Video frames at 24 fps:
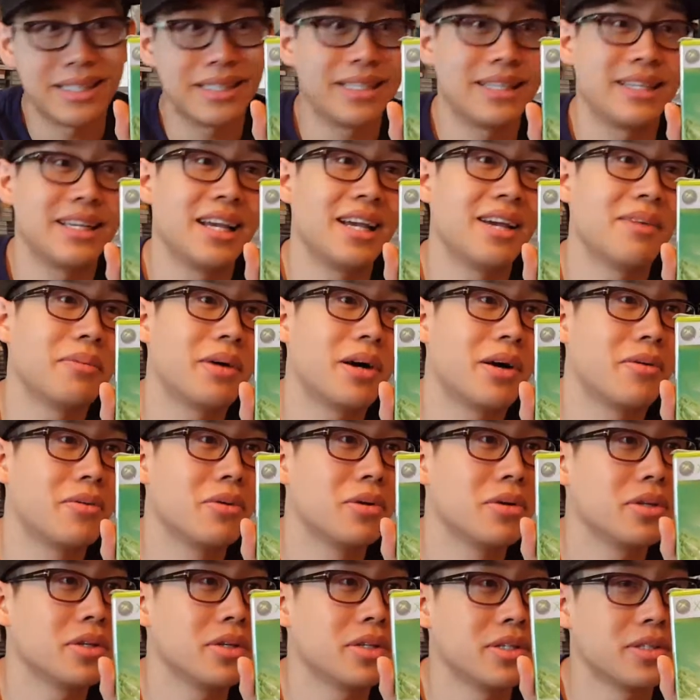game I
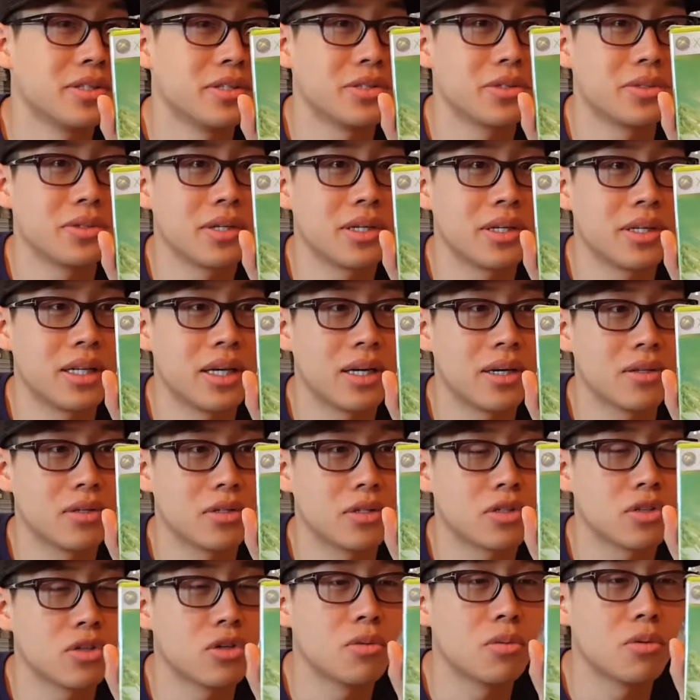really enjoyed that was
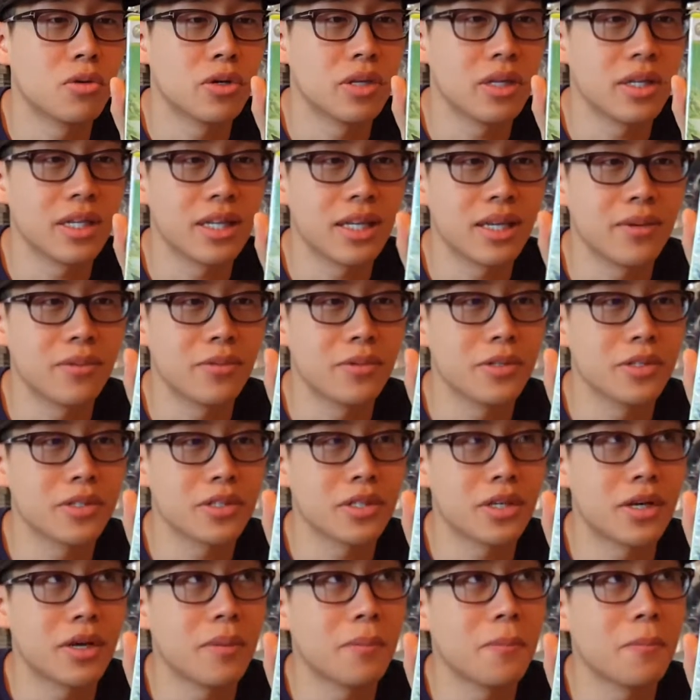a snowboarding game was
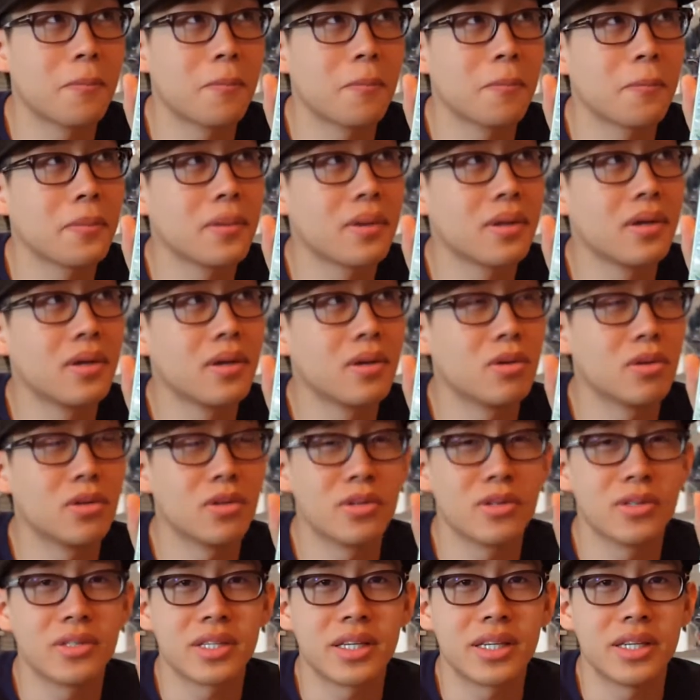one of
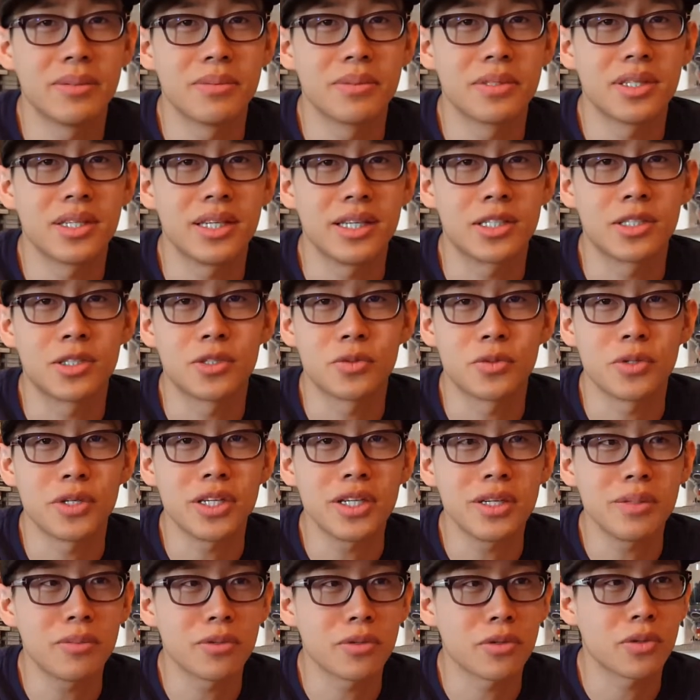those games,
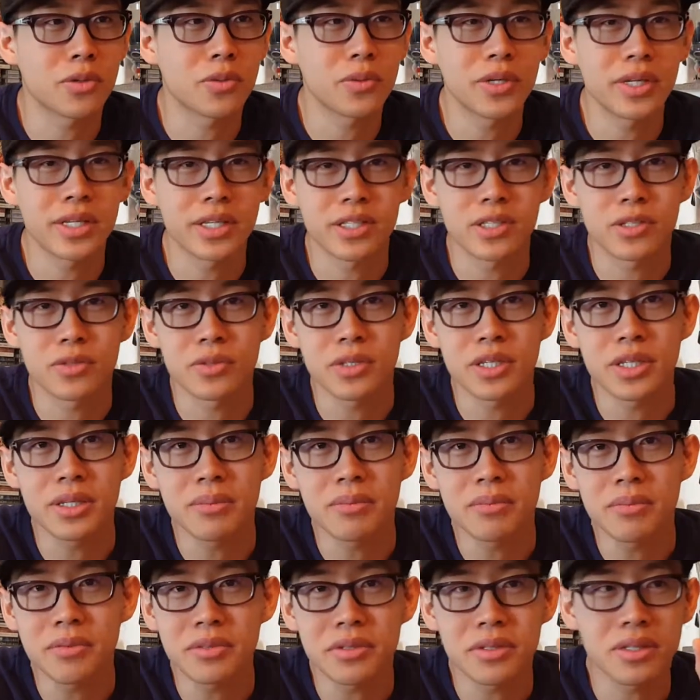Extreme or 3
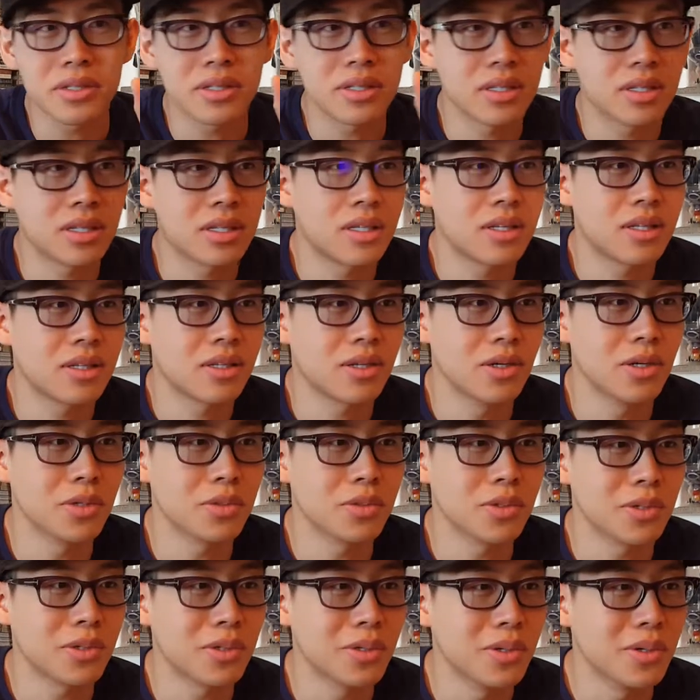Extreme. Those
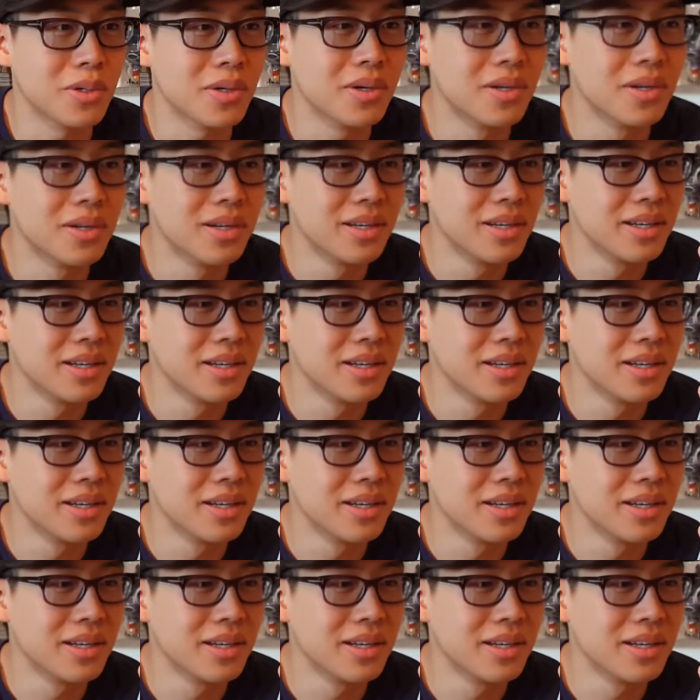are cool.